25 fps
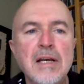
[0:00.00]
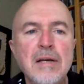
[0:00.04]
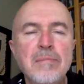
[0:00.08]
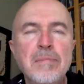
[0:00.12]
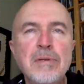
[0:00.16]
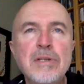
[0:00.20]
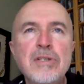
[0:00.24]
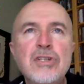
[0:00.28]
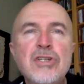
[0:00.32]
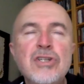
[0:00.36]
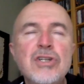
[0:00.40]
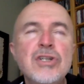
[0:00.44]

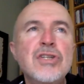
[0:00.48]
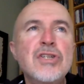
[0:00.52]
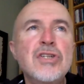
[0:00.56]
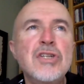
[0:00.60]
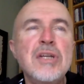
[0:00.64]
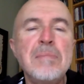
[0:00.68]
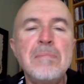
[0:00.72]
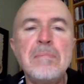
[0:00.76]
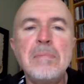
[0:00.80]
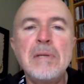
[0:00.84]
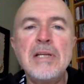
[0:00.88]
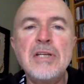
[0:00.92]
but just
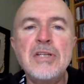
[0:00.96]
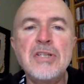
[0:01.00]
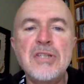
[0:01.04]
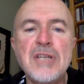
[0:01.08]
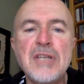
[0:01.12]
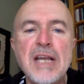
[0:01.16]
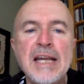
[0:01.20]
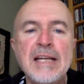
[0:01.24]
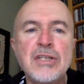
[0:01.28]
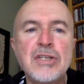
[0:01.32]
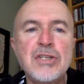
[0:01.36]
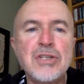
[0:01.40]
simply
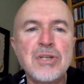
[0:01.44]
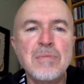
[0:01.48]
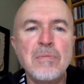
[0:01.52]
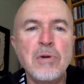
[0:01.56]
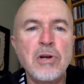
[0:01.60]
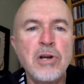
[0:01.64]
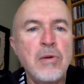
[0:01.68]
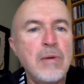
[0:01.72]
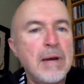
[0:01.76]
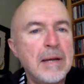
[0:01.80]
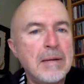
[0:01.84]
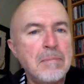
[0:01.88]
saying to
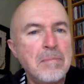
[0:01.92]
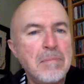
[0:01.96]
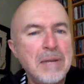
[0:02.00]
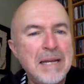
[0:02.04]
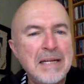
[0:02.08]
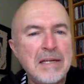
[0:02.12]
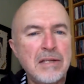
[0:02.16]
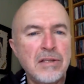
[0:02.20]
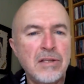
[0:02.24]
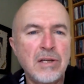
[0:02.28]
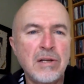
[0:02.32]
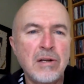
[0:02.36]
someone who hadn't
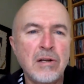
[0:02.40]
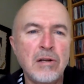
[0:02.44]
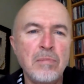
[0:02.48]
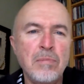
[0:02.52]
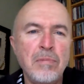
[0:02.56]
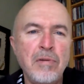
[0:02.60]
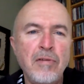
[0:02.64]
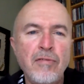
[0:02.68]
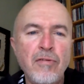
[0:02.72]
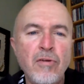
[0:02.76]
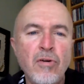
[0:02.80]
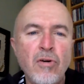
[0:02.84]
been to the club
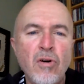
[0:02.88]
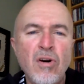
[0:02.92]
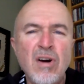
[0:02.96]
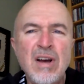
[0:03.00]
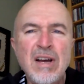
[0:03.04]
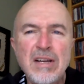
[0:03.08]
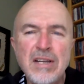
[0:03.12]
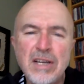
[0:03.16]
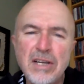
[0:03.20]
before,